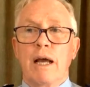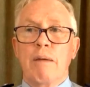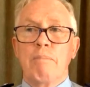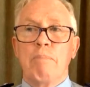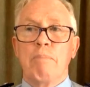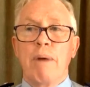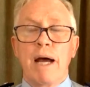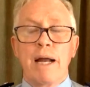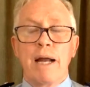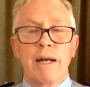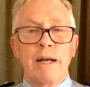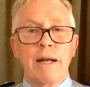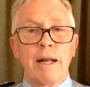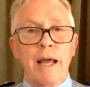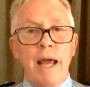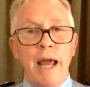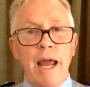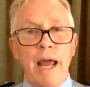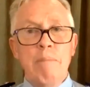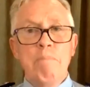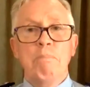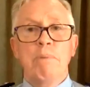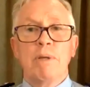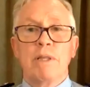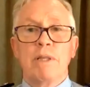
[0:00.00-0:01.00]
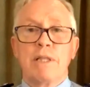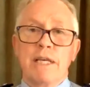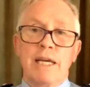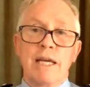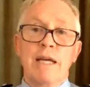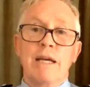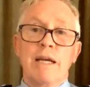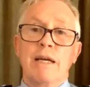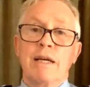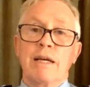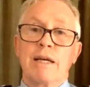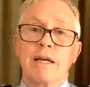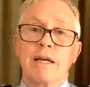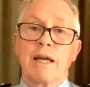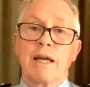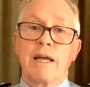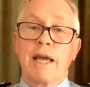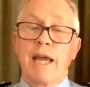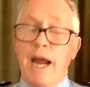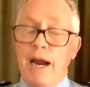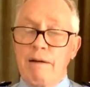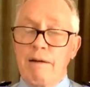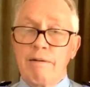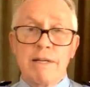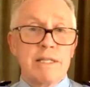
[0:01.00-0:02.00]
But empathy
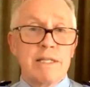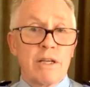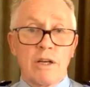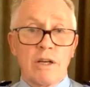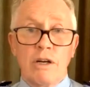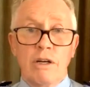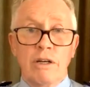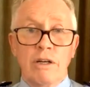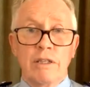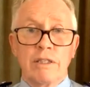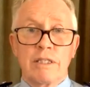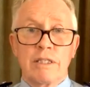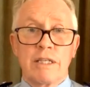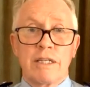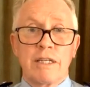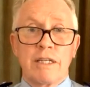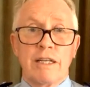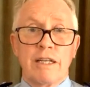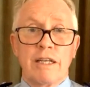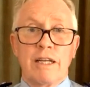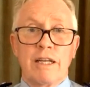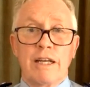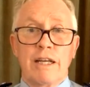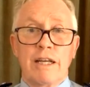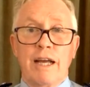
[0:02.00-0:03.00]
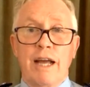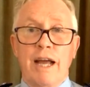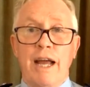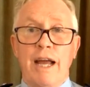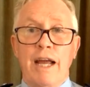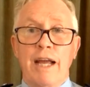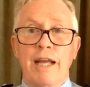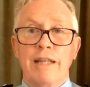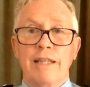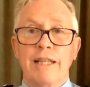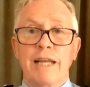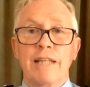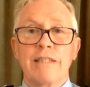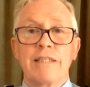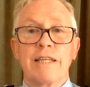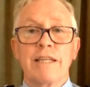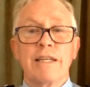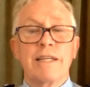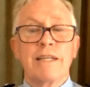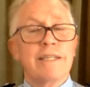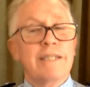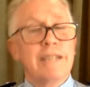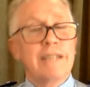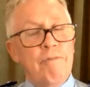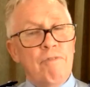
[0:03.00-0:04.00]
carries a cost, and that's a
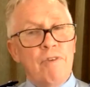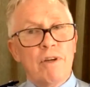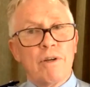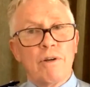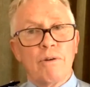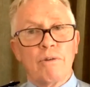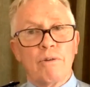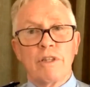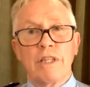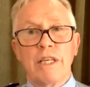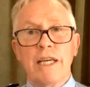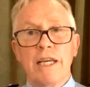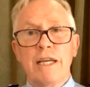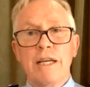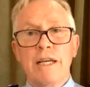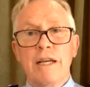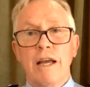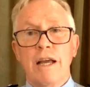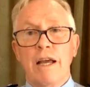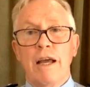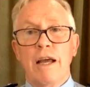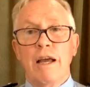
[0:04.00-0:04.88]
difficult thing.